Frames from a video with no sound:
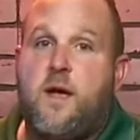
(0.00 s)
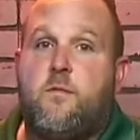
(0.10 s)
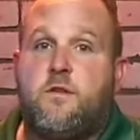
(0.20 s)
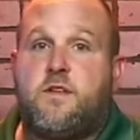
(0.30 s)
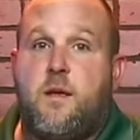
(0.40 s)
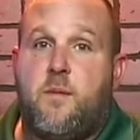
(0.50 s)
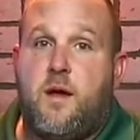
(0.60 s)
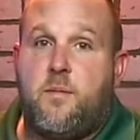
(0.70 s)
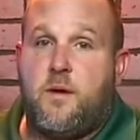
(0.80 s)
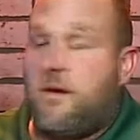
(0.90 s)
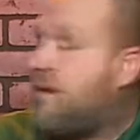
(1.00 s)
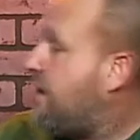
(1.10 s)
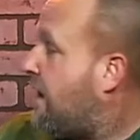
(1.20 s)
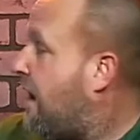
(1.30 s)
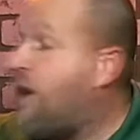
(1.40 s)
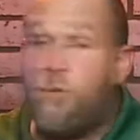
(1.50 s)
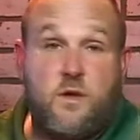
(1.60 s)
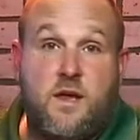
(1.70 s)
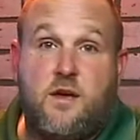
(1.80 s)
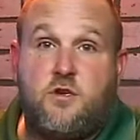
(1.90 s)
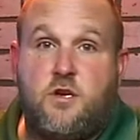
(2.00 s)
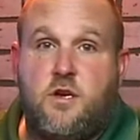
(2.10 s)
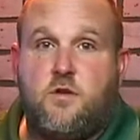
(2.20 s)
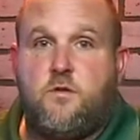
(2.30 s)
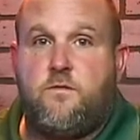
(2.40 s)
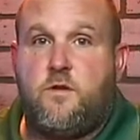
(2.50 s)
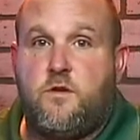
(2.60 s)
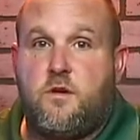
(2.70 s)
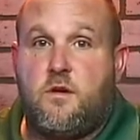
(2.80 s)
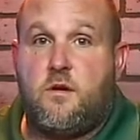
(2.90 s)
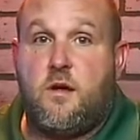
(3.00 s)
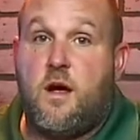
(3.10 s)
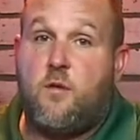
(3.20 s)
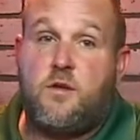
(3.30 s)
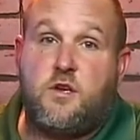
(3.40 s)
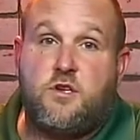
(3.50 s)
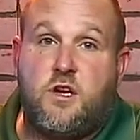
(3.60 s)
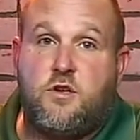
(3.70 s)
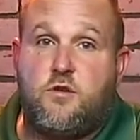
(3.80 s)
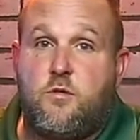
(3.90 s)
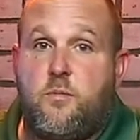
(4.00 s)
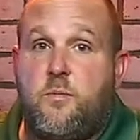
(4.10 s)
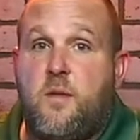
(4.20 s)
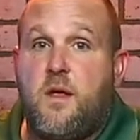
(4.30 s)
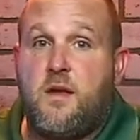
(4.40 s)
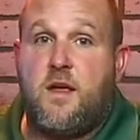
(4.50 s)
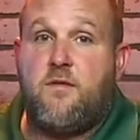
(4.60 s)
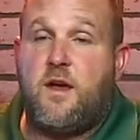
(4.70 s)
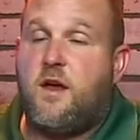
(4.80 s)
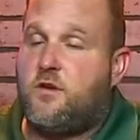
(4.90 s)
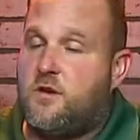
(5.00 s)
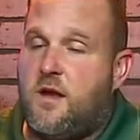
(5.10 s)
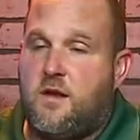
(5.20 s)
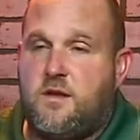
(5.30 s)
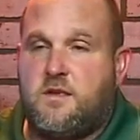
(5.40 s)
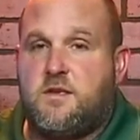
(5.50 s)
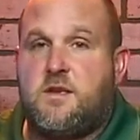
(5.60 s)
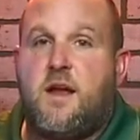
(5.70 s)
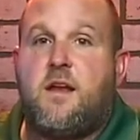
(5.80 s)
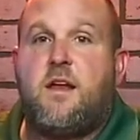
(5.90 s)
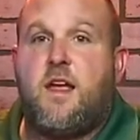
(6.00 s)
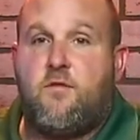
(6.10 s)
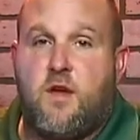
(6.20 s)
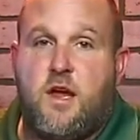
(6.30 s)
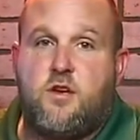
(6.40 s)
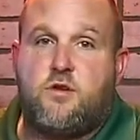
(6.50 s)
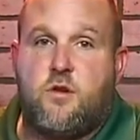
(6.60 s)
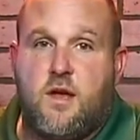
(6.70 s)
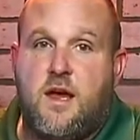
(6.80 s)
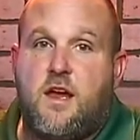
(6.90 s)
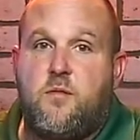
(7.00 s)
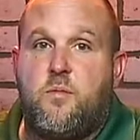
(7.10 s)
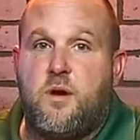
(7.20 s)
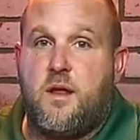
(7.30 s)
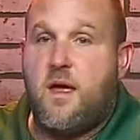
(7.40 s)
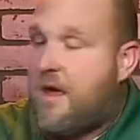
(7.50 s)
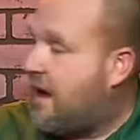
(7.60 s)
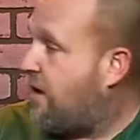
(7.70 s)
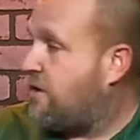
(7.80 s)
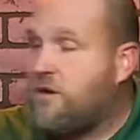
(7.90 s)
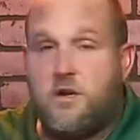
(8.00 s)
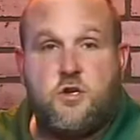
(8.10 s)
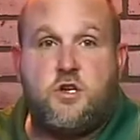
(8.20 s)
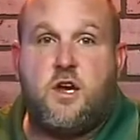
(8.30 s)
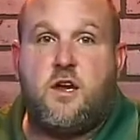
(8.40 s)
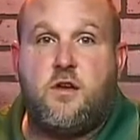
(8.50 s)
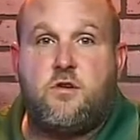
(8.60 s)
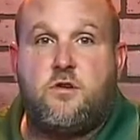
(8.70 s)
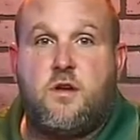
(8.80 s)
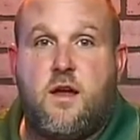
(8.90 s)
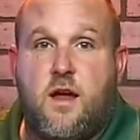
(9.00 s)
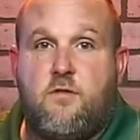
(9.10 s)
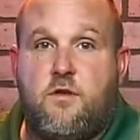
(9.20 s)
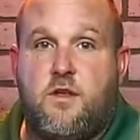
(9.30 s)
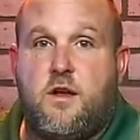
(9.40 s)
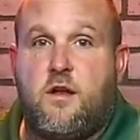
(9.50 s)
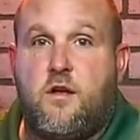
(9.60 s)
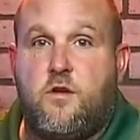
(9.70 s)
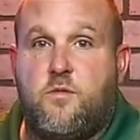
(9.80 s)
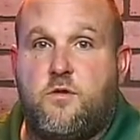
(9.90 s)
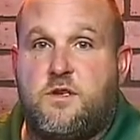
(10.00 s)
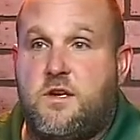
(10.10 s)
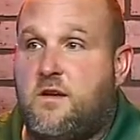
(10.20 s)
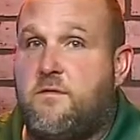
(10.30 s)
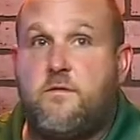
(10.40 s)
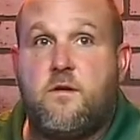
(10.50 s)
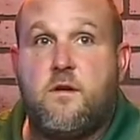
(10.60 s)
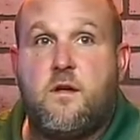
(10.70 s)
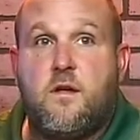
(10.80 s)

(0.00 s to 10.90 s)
bad was that mapping? How would that change your fishing? How would that change your navigation? This is not a navigational aid, but how could it change everything in how you perceive